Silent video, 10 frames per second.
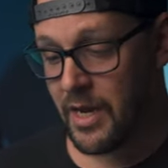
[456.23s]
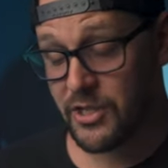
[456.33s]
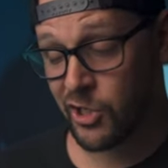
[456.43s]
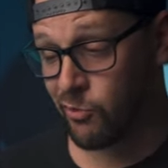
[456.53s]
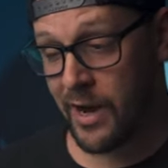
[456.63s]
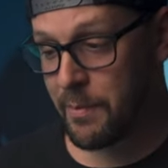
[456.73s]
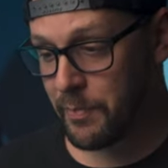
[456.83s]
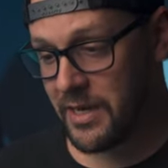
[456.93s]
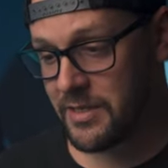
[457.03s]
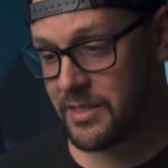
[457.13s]
It's a great
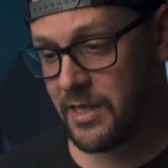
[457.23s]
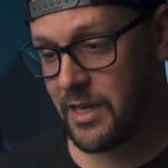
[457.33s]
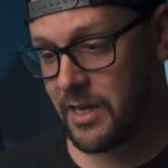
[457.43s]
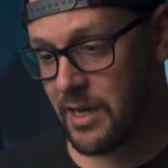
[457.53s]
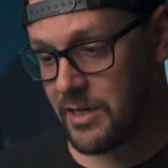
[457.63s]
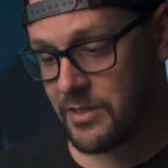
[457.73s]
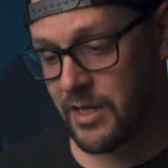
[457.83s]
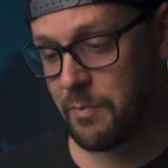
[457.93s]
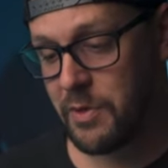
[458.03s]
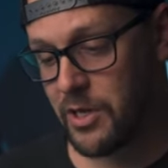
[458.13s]
PC
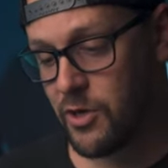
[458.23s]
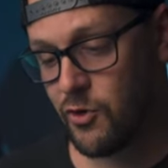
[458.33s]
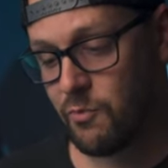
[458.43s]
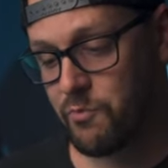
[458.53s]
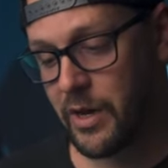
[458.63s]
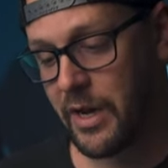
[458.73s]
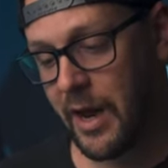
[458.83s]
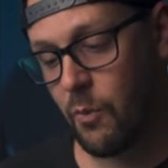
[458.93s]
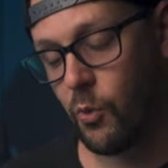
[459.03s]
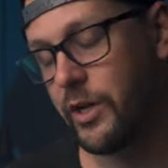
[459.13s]
CPU, but
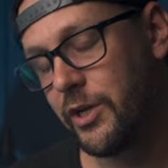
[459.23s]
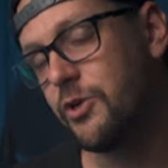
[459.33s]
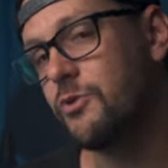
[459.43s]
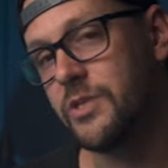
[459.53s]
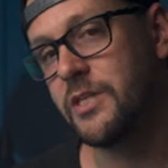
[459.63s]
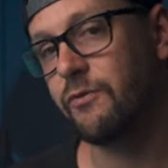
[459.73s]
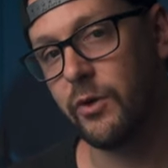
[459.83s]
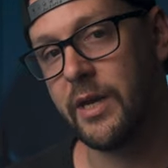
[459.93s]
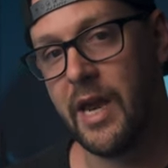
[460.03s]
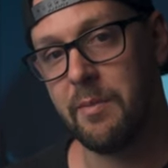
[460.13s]
I wouldn't use this for
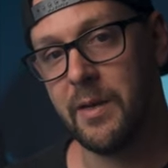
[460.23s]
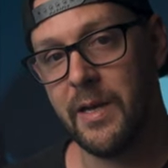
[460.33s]
gaming.